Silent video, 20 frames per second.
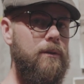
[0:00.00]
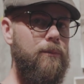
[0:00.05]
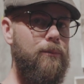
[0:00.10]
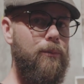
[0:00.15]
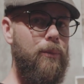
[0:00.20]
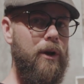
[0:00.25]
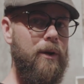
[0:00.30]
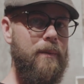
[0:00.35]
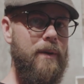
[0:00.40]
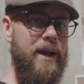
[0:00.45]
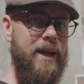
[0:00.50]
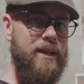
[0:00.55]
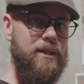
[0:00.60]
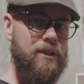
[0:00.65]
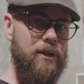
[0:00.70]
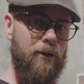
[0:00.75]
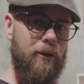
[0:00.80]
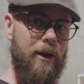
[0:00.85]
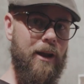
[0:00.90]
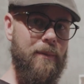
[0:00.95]
bring my
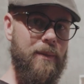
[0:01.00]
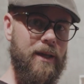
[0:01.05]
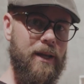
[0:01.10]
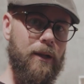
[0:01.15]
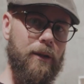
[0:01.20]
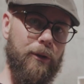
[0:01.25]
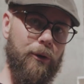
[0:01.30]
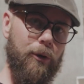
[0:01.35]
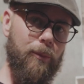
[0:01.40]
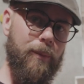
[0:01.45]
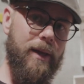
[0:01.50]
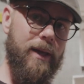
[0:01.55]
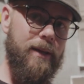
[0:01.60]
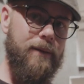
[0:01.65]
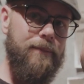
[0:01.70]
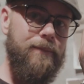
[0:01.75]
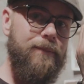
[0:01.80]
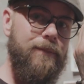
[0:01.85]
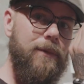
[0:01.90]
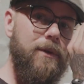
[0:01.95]
histogram in a little bit
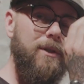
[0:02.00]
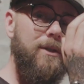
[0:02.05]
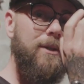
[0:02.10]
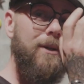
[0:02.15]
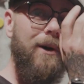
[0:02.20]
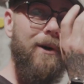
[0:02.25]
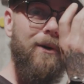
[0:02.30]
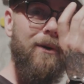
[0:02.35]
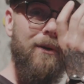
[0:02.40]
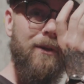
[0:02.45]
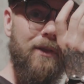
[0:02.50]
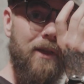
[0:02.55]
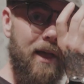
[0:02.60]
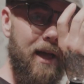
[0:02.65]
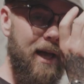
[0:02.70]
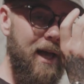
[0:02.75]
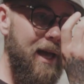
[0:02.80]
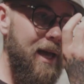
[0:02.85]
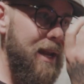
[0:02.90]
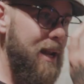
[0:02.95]
so
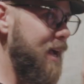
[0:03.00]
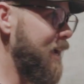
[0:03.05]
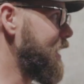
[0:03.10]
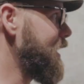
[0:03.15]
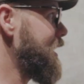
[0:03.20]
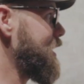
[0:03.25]
that I can